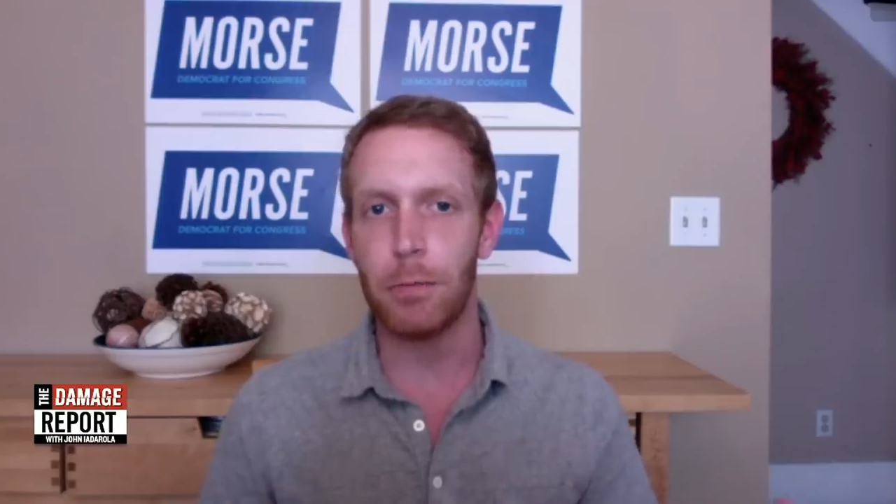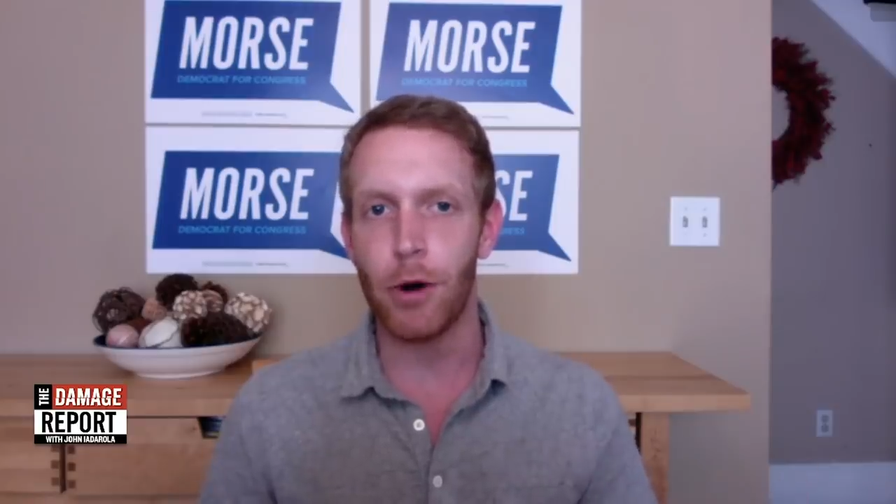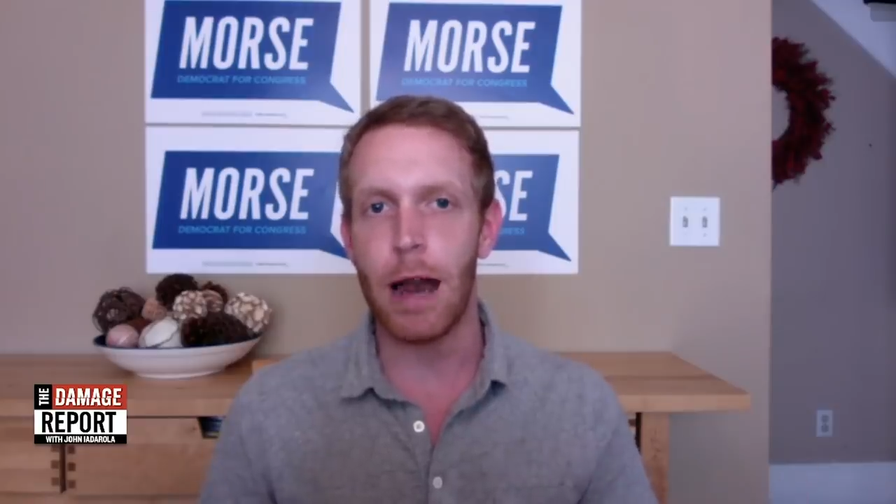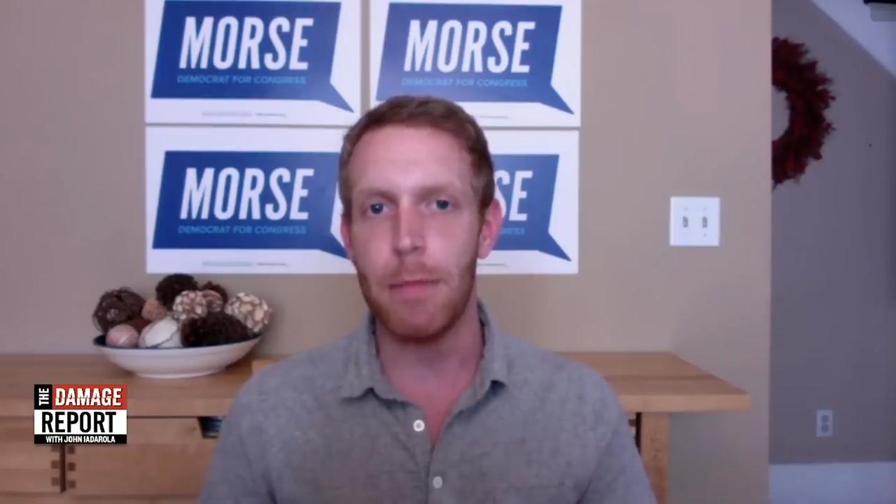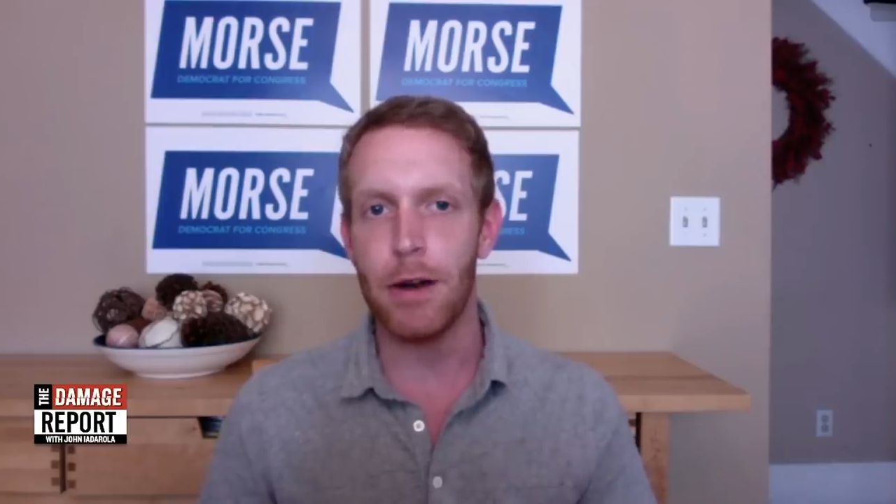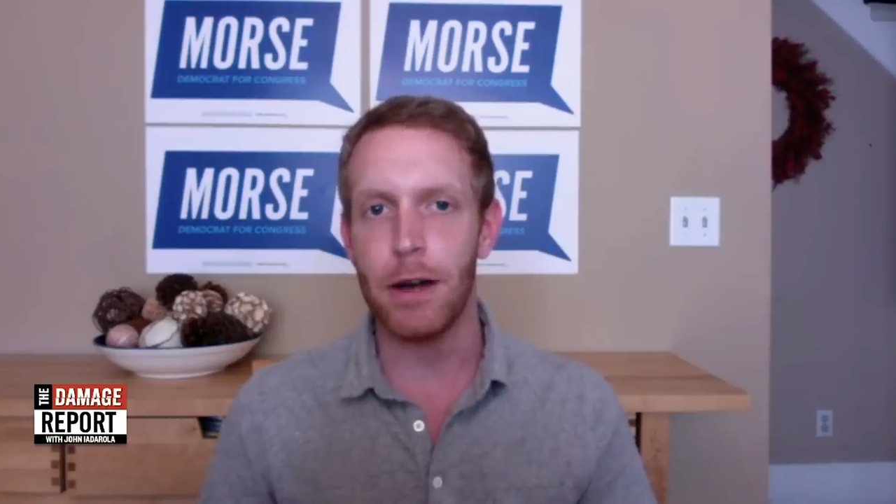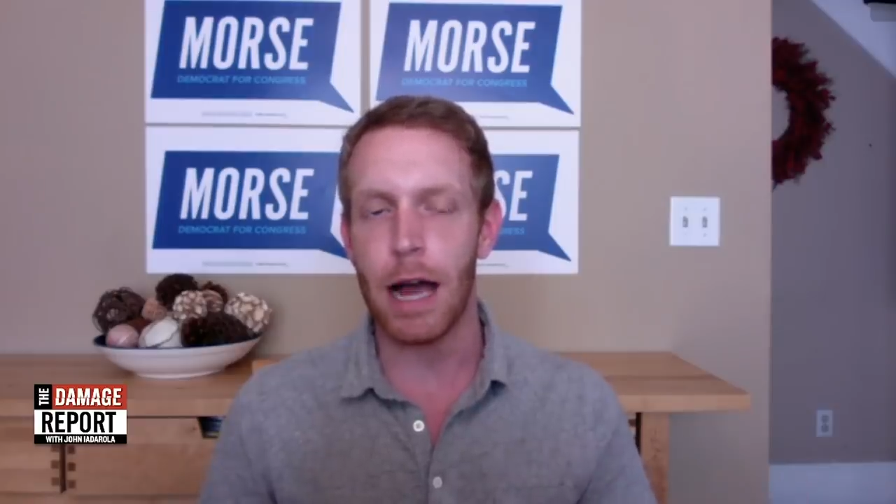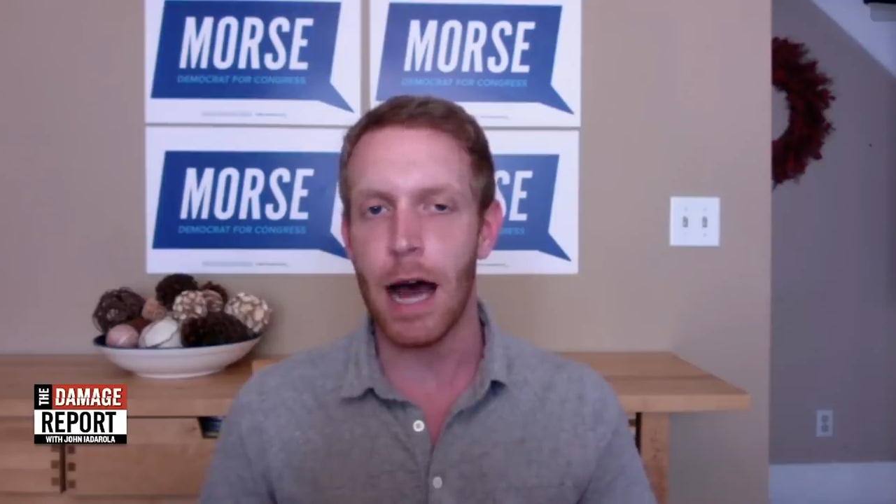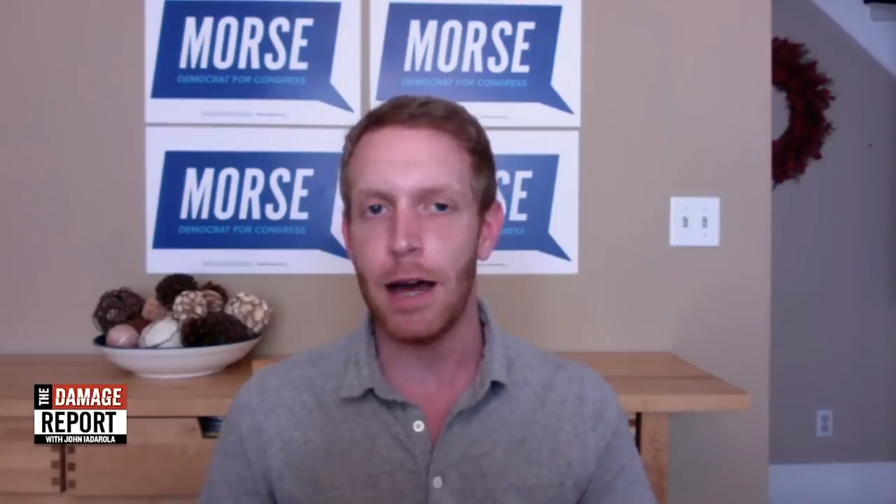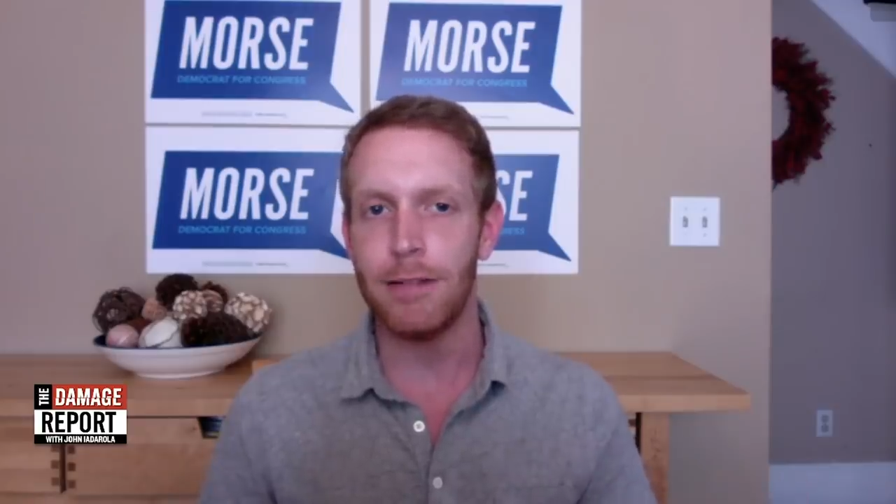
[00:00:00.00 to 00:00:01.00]
the
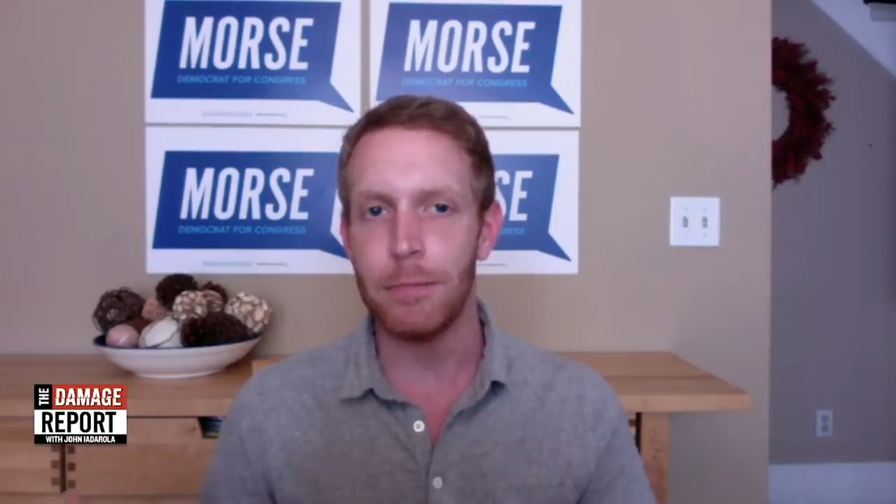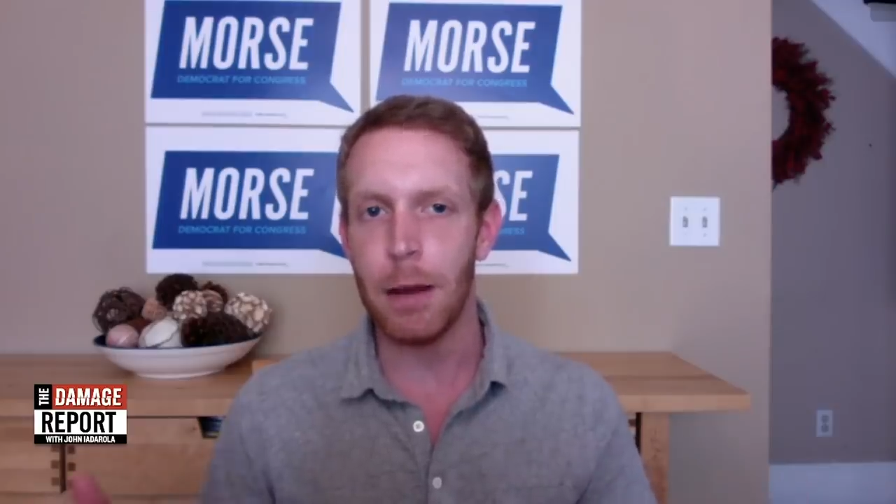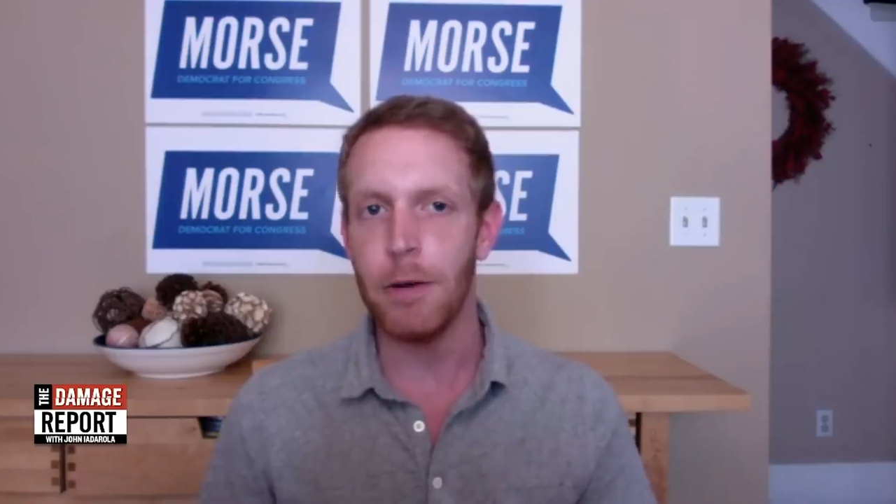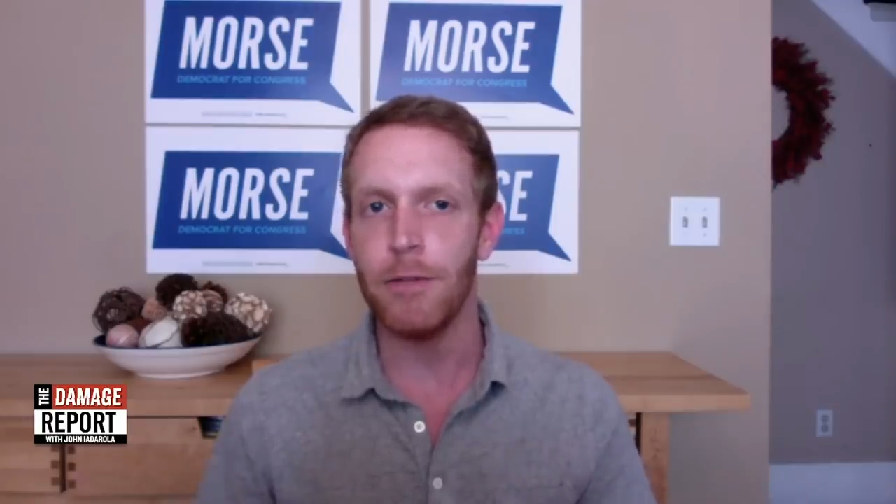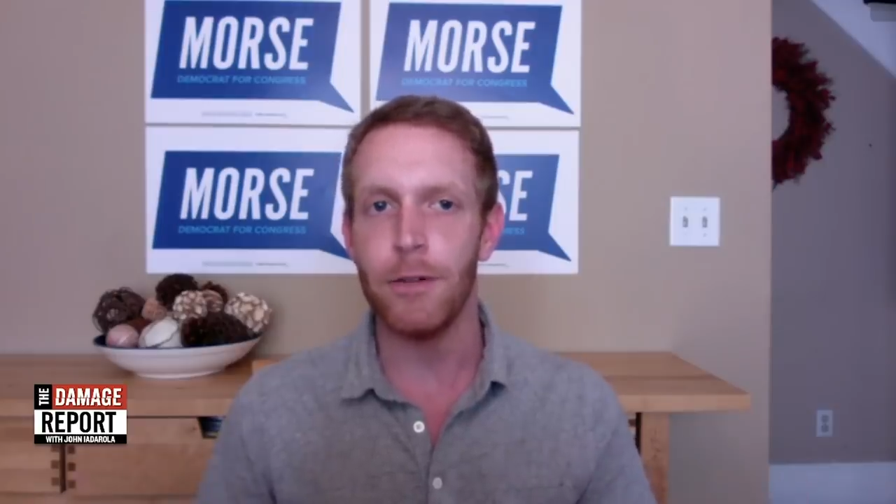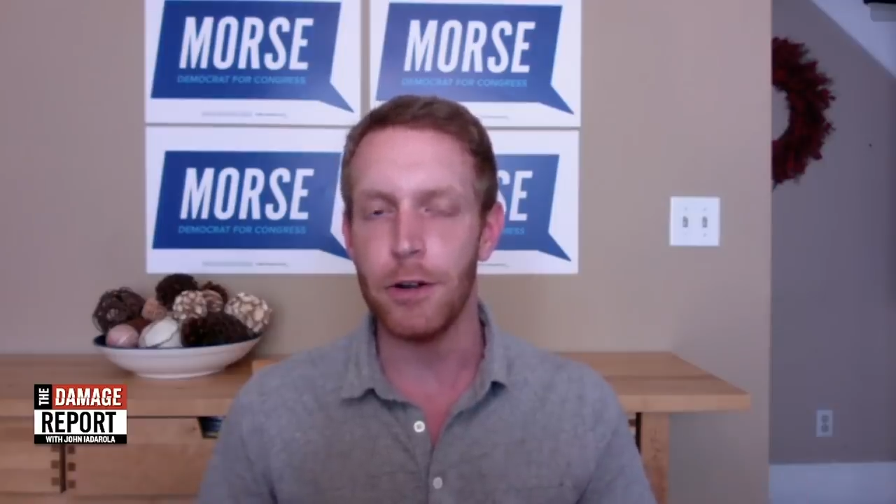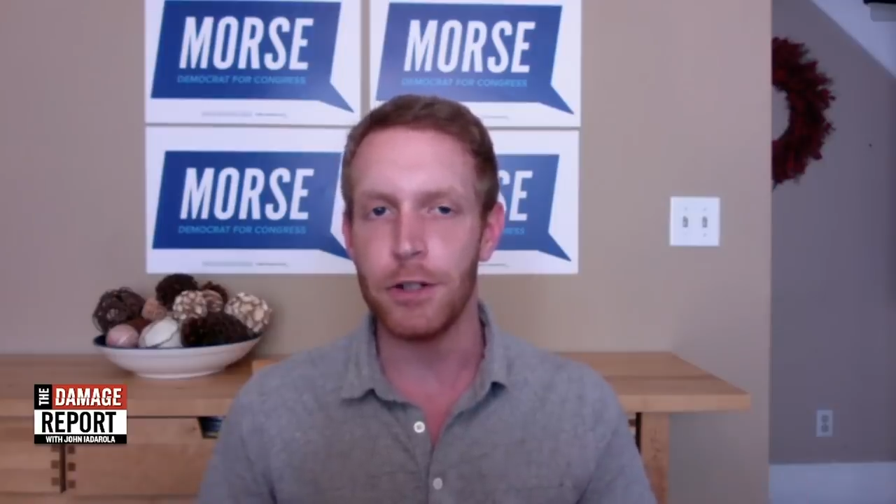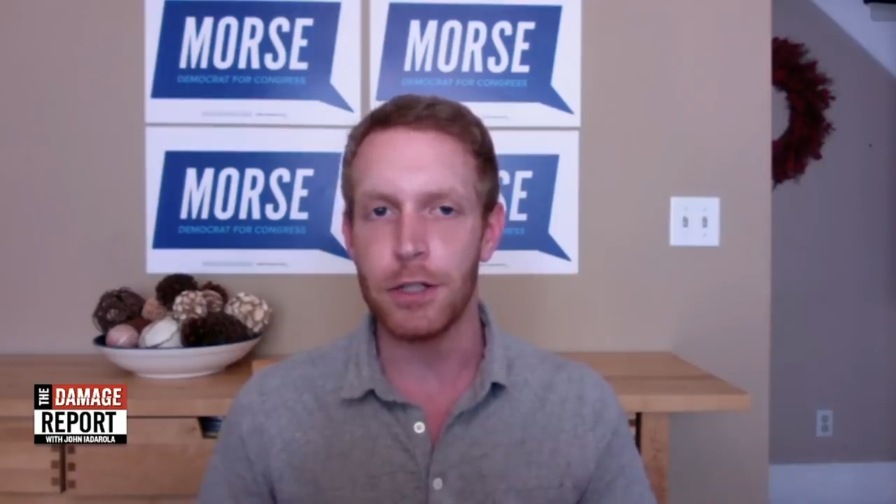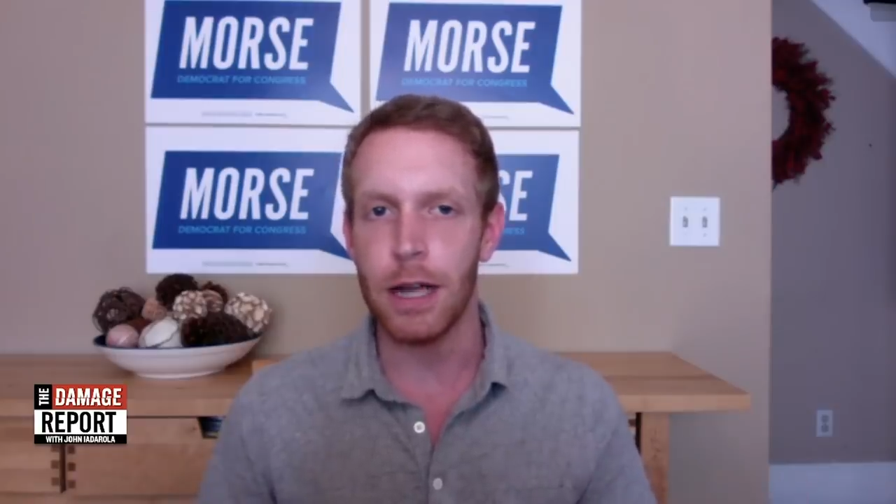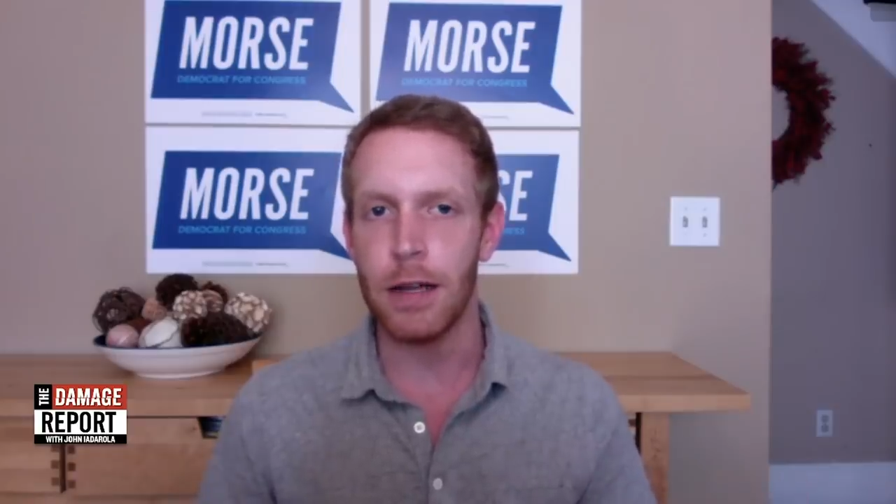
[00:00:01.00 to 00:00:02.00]
primary on September 1st.